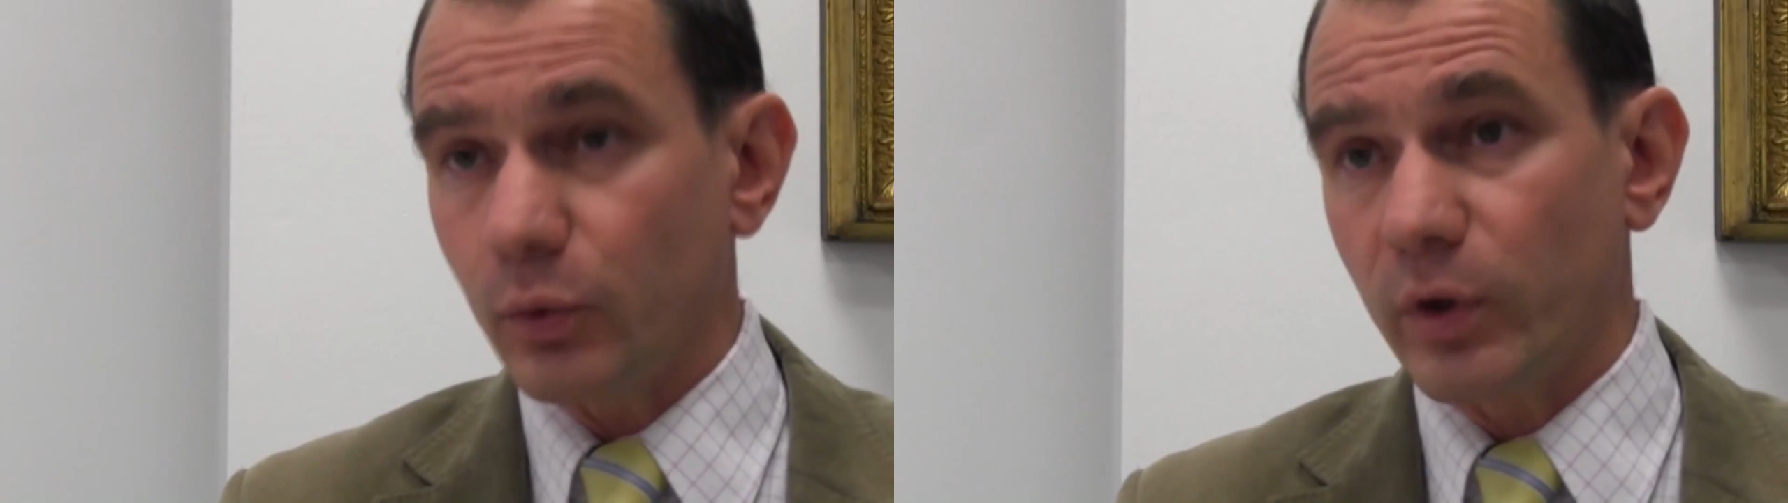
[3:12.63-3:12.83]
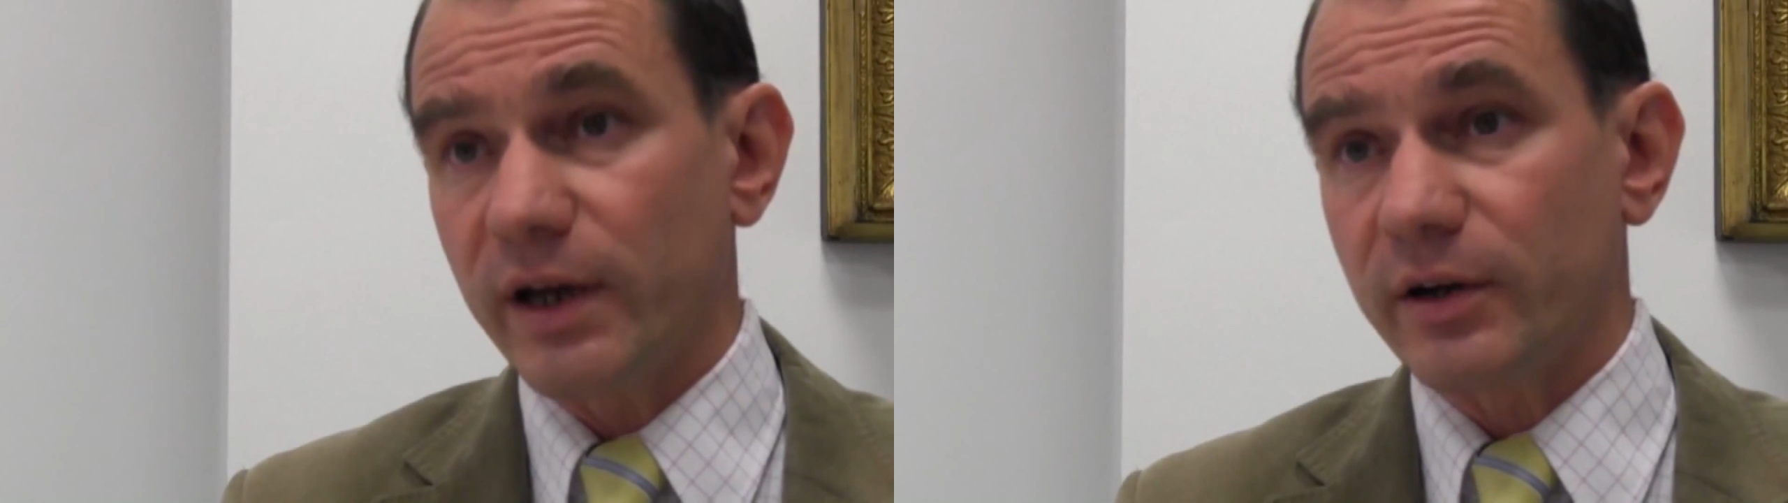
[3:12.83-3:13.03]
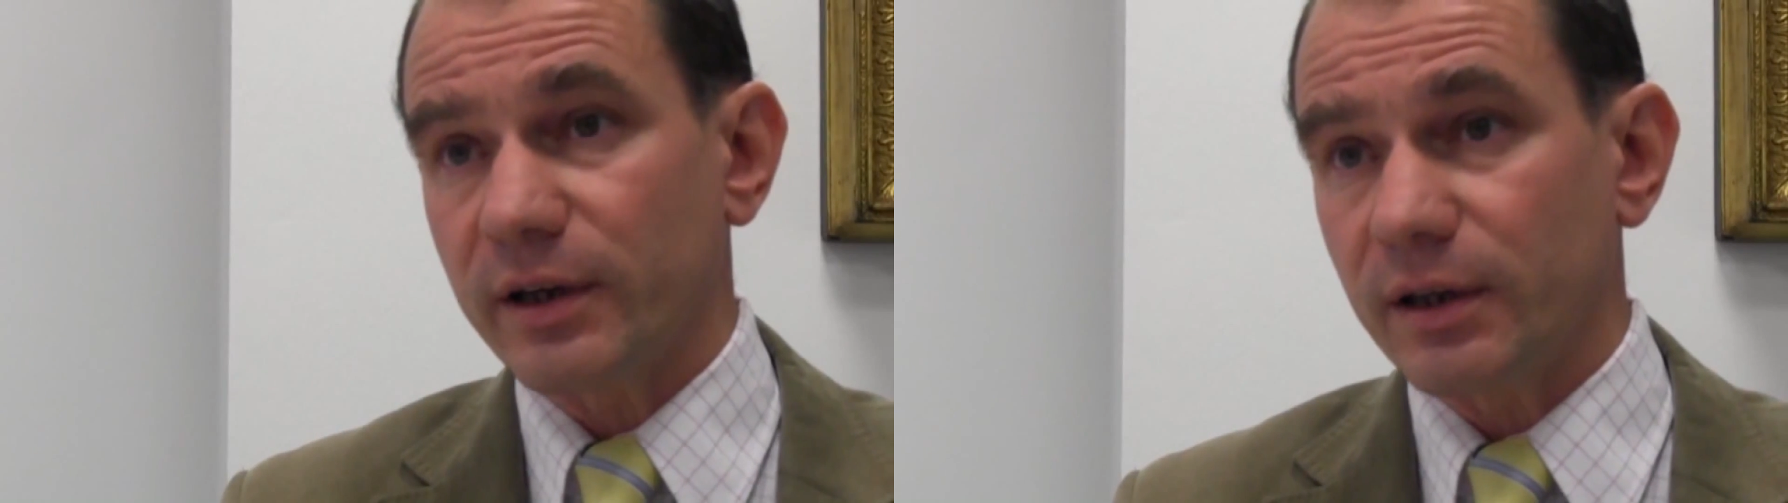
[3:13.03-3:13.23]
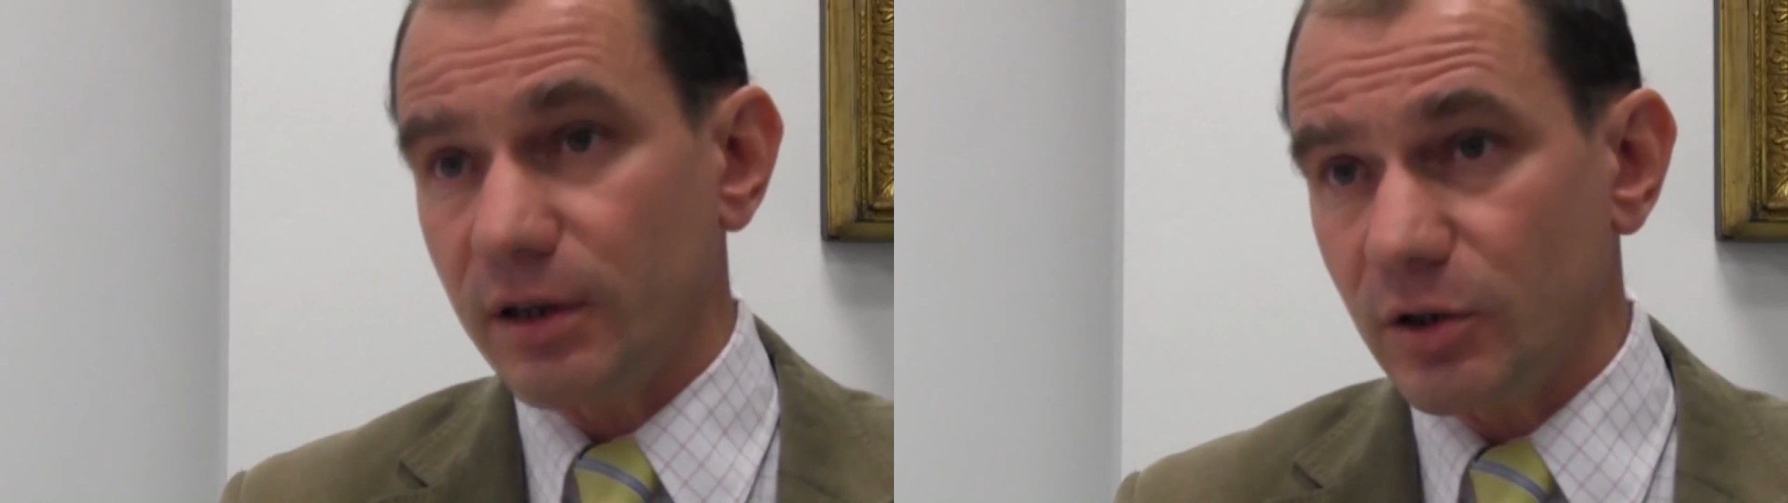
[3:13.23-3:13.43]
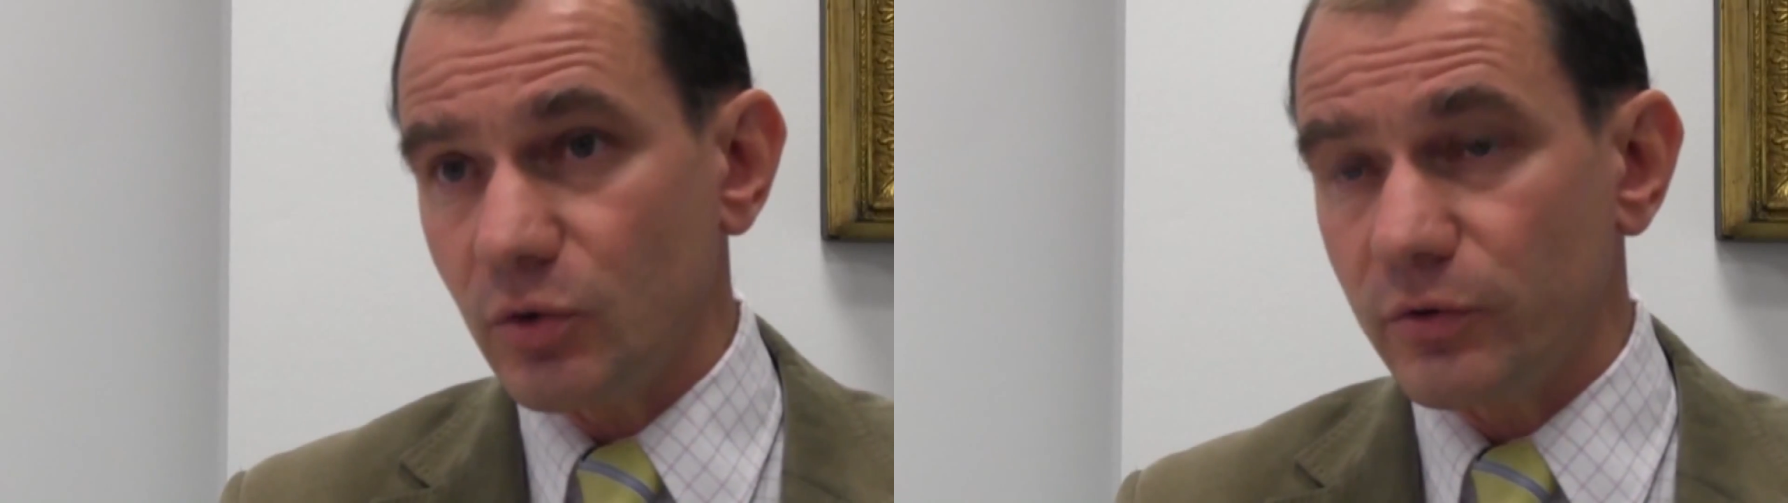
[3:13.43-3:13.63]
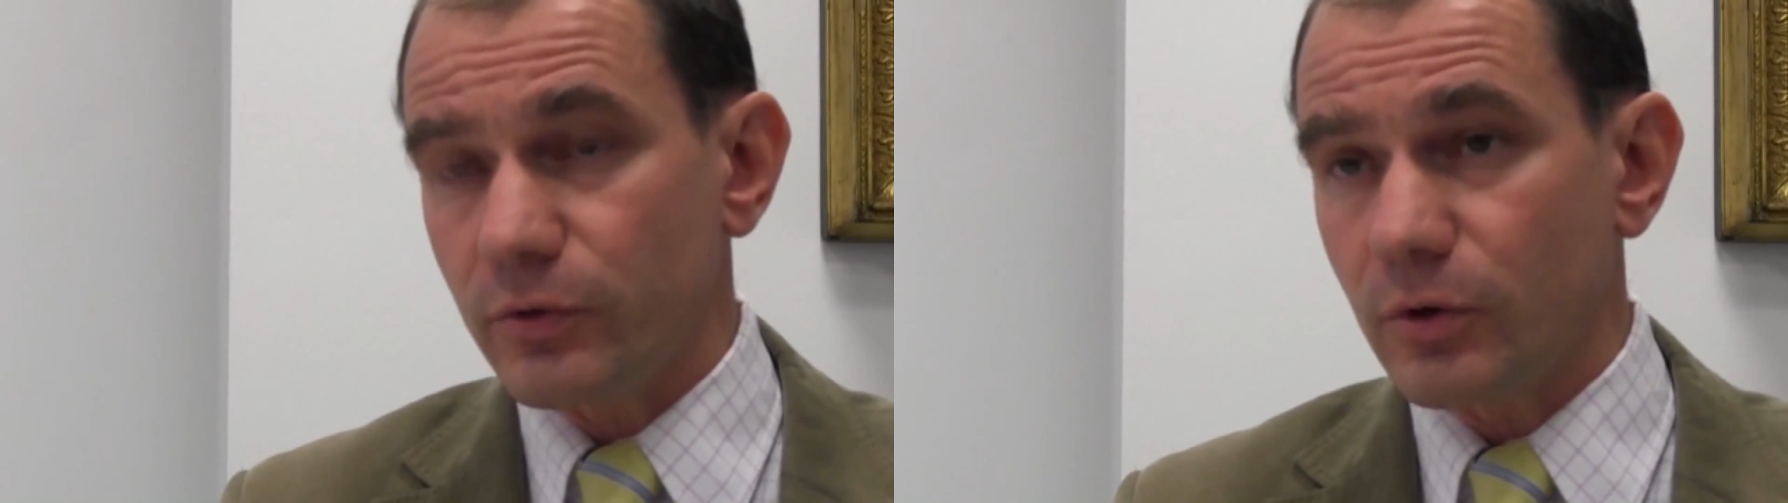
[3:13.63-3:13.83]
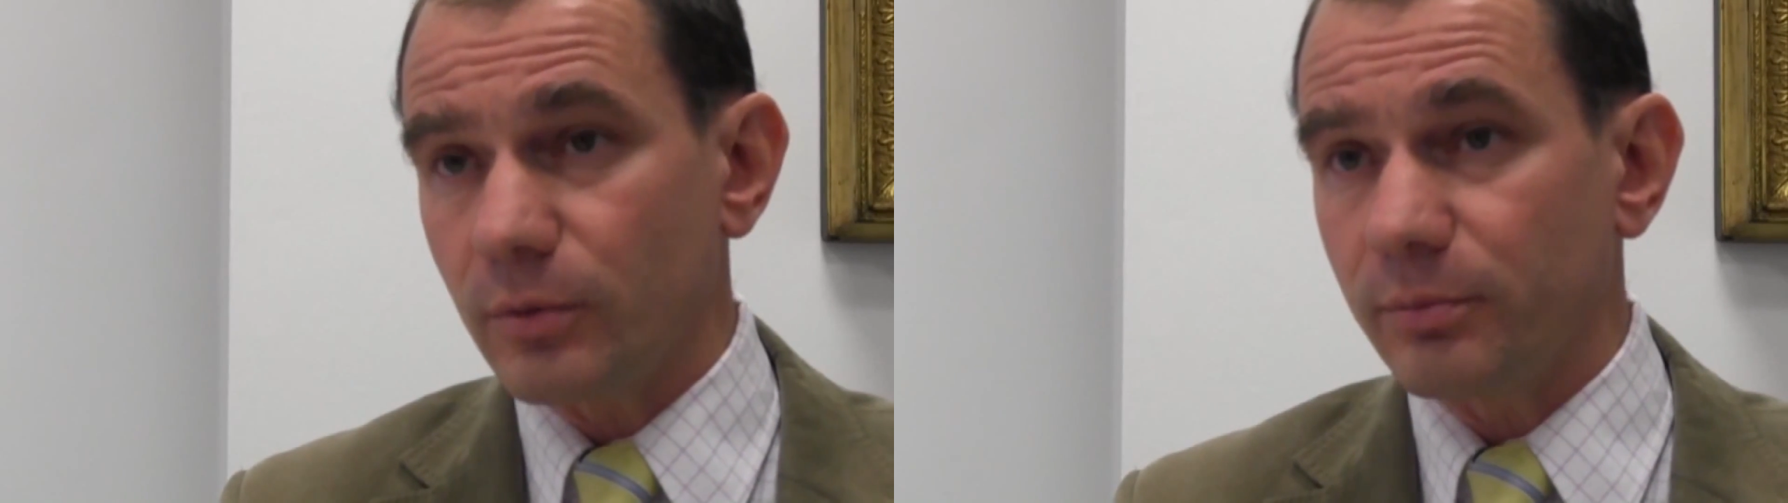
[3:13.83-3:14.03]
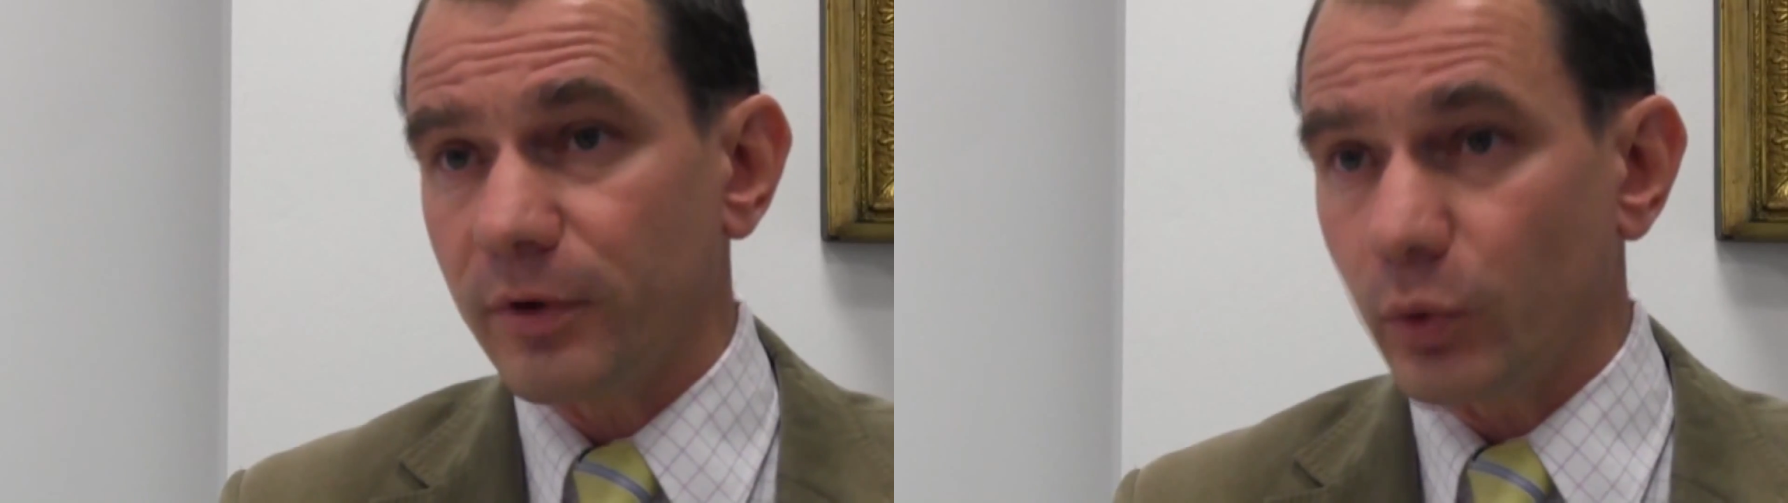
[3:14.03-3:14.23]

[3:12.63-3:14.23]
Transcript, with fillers: wearing in uniform,